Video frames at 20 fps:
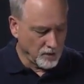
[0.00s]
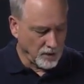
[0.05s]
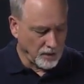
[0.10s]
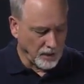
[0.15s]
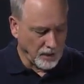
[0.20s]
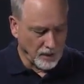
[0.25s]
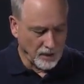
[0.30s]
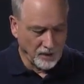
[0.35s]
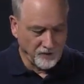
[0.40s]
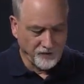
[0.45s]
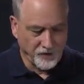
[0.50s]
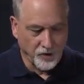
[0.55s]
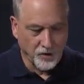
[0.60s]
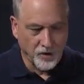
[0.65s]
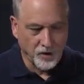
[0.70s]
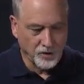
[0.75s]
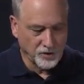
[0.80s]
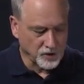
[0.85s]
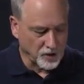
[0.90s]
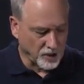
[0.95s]
And if
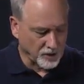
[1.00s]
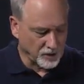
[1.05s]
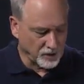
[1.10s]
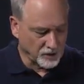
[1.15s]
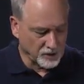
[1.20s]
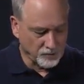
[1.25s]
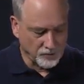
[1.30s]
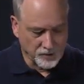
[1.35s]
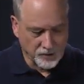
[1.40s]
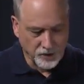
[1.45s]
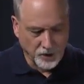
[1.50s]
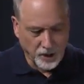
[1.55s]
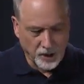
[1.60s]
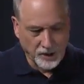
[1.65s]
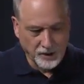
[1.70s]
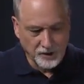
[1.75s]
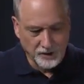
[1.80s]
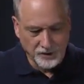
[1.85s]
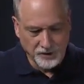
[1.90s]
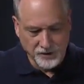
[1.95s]
you're talking to a
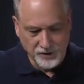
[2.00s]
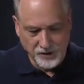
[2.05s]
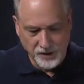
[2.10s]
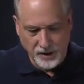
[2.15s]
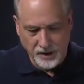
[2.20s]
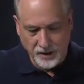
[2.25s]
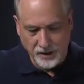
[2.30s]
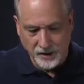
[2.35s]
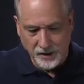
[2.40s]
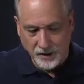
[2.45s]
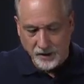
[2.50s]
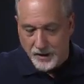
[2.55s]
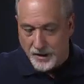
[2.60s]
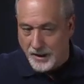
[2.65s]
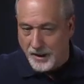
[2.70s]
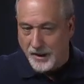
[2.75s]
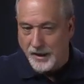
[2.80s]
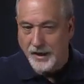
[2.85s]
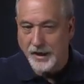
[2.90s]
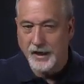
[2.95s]
dog and you say,
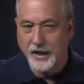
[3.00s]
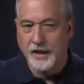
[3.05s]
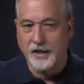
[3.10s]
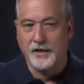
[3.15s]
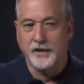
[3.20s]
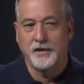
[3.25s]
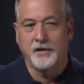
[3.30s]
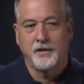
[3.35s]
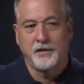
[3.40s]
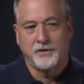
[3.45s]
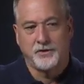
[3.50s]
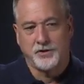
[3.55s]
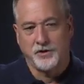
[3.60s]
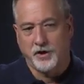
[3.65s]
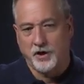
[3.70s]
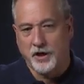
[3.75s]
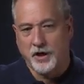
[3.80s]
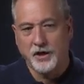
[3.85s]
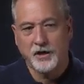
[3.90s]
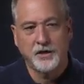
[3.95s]
hey,
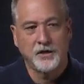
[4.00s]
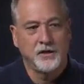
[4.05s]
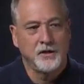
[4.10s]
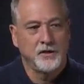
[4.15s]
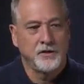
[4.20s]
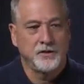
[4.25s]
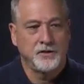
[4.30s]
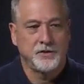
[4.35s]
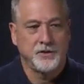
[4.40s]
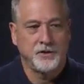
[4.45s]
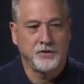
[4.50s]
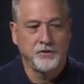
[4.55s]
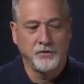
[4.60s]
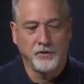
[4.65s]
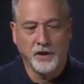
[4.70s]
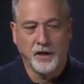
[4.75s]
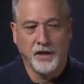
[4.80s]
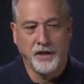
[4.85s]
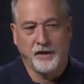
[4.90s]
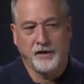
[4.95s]
dog, do you
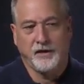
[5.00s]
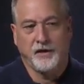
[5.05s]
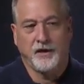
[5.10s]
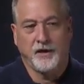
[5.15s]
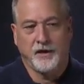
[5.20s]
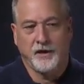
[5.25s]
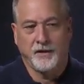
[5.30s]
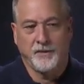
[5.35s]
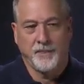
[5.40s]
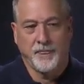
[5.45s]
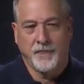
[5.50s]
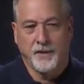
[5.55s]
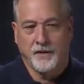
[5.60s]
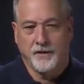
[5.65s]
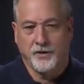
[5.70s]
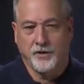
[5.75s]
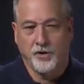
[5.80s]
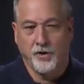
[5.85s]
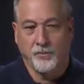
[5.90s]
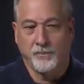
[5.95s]
like, uh,
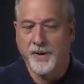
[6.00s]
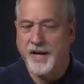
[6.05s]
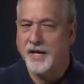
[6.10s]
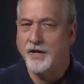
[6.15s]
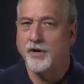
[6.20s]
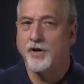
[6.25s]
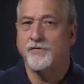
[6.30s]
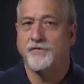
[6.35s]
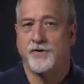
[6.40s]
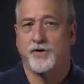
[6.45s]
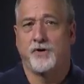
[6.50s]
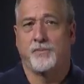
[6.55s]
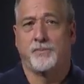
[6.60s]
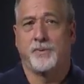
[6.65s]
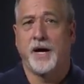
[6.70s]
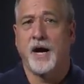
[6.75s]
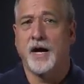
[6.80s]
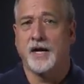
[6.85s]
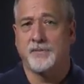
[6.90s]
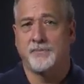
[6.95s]
you know, Beethoven or
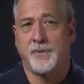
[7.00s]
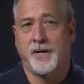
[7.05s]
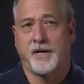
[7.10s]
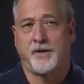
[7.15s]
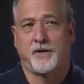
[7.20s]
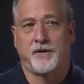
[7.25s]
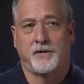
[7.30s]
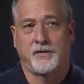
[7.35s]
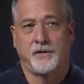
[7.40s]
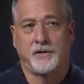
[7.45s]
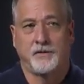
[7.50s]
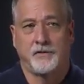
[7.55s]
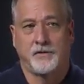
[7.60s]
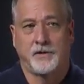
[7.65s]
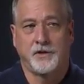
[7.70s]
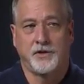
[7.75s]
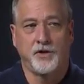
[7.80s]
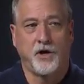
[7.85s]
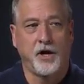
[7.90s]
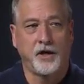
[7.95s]
Bach better?
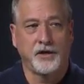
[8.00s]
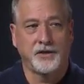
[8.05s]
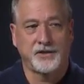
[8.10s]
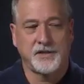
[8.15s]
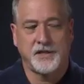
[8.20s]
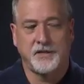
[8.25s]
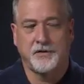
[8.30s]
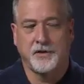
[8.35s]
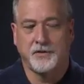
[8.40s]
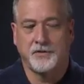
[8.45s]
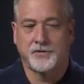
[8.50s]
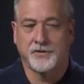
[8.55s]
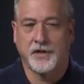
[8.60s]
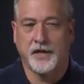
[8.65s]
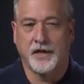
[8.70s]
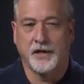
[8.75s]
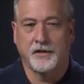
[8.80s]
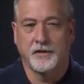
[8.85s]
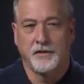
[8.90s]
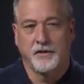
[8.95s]
The dog is hearing is
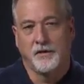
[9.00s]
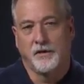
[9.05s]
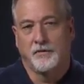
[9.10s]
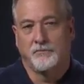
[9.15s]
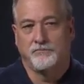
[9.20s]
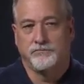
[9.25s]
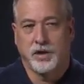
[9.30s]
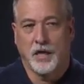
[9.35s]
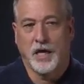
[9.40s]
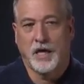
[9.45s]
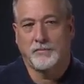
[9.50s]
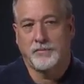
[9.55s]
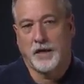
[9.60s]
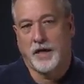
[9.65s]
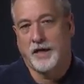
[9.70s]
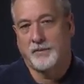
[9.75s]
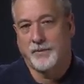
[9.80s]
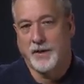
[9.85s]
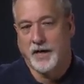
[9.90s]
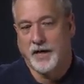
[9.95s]
like, blah,
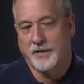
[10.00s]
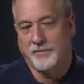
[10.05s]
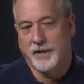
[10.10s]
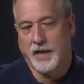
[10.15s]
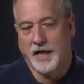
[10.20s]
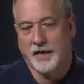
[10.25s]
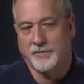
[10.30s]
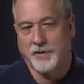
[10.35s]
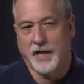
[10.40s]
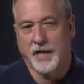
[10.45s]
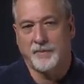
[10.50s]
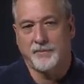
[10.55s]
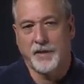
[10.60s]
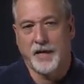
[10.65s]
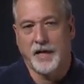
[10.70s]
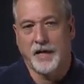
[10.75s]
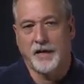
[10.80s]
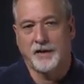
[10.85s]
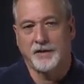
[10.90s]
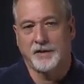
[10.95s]
blah, blah, blah, blah,
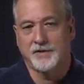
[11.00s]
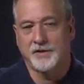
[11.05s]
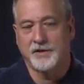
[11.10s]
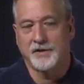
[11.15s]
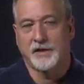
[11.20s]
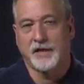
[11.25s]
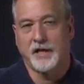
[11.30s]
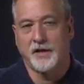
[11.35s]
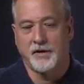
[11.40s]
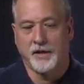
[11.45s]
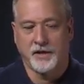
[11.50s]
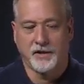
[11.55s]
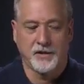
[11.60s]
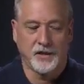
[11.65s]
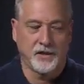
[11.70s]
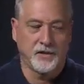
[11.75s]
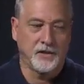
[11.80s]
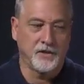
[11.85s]
blah, doesn't care anything.